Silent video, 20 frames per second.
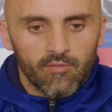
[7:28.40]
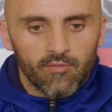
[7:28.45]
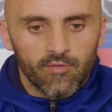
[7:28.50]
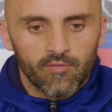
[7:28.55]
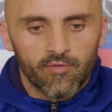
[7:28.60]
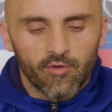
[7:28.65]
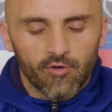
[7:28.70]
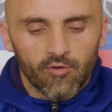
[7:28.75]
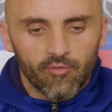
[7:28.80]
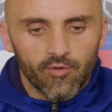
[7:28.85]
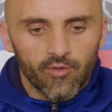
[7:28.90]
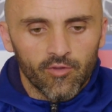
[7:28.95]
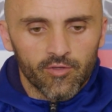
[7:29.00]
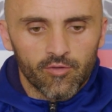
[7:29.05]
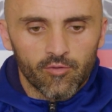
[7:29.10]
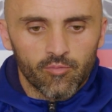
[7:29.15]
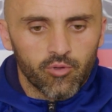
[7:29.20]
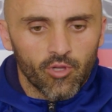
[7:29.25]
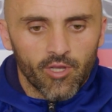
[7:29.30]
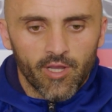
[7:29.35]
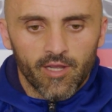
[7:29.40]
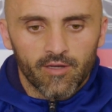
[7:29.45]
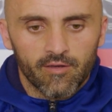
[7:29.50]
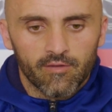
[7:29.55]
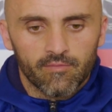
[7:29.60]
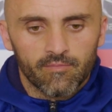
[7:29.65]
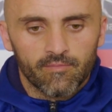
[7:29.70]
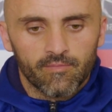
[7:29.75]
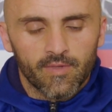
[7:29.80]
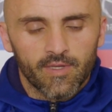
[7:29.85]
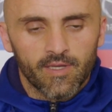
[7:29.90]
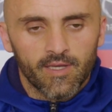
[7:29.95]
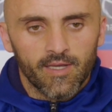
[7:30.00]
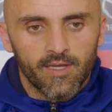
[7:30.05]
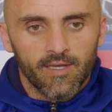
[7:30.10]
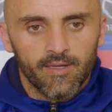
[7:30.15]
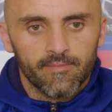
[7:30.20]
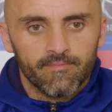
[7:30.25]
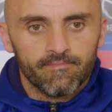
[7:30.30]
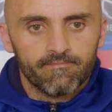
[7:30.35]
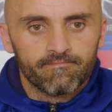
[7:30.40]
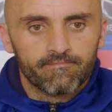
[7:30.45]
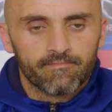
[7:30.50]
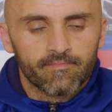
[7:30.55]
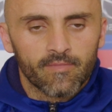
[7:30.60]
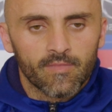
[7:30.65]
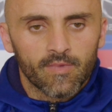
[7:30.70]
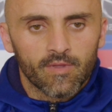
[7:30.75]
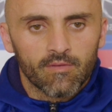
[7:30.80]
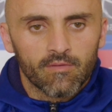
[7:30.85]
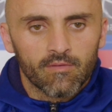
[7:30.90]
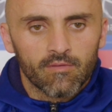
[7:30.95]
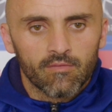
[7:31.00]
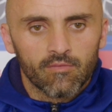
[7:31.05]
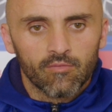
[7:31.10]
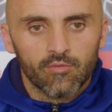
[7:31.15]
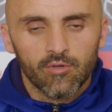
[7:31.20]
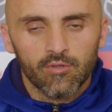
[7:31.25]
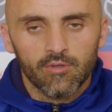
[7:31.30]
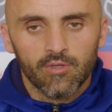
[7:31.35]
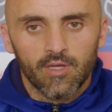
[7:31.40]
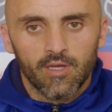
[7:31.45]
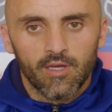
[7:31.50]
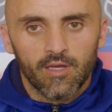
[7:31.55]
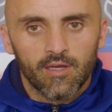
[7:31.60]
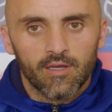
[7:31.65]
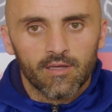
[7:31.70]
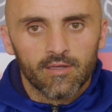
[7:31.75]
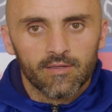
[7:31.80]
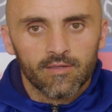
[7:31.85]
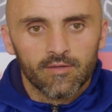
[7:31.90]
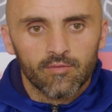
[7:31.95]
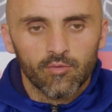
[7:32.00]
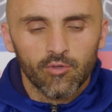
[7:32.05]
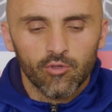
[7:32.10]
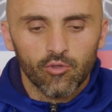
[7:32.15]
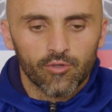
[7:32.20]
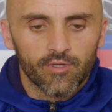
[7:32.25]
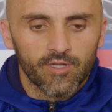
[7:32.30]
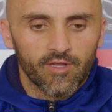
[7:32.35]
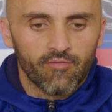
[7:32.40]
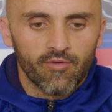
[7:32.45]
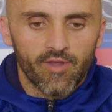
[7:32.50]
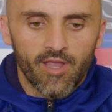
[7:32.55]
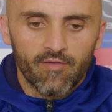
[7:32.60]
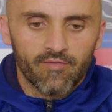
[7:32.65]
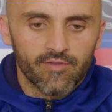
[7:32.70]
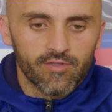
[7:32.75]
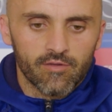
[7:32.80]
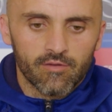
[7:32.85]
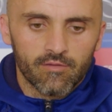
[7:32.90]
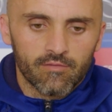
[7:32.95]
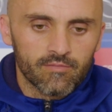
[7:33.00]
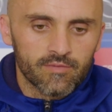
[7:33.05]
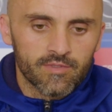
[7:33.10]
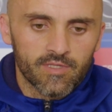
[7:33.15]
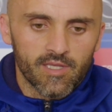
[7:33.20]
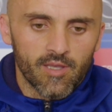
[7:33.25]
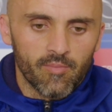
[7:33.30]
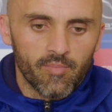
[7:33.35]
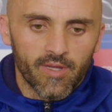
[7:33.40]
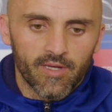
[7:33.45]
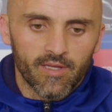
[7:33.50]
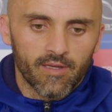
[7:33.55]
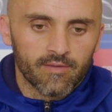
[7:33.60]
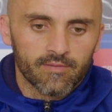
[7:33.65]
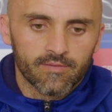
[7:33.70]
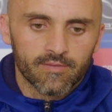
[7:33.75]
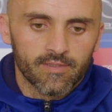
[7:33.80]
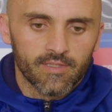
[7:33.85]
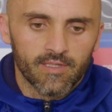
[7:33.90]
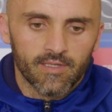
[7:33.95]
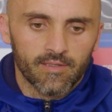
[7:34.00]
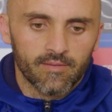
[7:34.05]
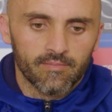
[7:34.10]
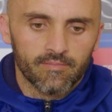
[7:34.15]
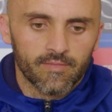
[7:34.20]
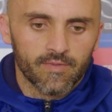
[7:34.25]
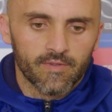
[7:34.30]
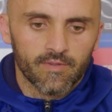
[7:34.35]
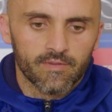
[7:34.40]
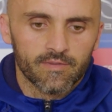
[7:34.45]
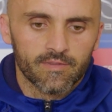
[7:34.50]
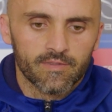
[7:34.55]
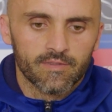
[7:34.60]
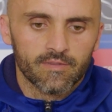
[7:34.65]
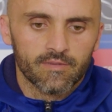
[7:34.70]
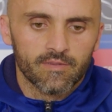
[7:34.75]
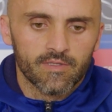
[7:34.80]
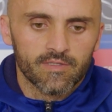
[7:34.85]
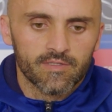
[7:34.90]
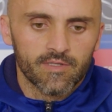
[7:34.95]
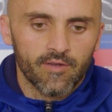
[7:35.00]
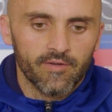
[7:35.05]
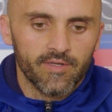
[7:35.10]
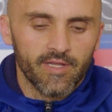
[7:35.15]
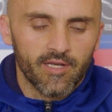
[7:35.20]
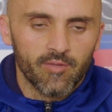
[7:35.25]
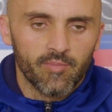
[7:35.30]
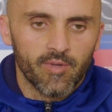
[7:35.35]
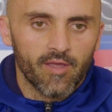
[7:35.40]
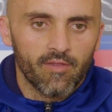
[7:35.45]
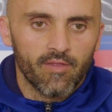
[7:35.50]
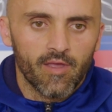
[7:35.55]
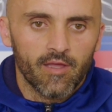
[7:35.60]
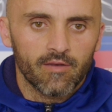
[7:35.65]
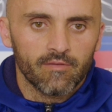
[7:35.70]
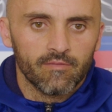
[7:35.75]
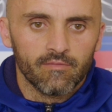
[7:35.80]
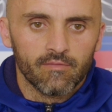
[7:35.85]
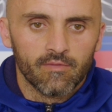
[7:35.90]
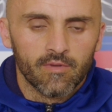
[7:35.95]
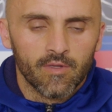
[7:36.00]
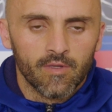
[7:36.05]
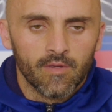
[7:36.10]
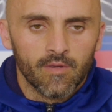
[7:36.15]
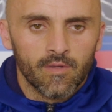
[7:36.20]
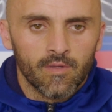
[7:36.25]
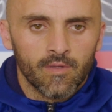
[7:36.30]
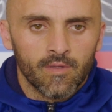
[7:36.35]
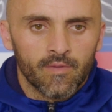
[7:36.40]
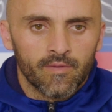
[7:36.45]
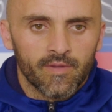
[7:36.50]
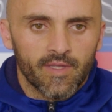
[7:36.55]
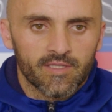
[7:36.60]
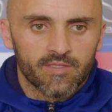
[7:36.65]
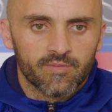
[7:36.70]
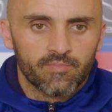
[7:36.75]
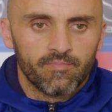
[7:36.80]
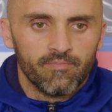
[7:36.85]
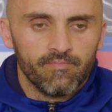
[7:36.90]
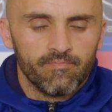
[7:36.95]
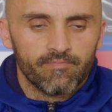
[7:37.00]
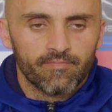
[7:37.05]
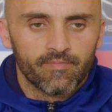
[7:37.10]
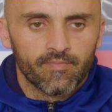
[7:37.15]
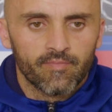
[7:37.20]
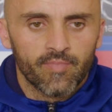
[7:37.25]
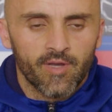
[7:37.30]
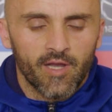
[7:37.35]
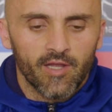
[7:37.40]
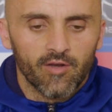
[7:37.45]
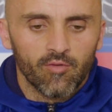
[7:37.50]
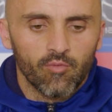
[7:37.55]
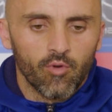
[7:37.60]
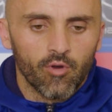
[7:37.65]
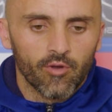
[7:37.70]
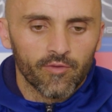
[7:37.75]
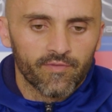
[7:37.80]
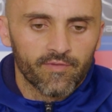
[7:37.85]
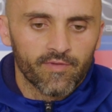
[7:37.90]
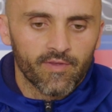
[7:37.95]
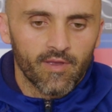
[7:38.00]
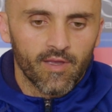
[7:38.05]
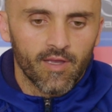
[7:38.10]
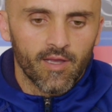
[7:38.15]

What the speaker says: We've got a really good plan, and we'll look at every avenue to get better. There's no doubt about that, and that's part of what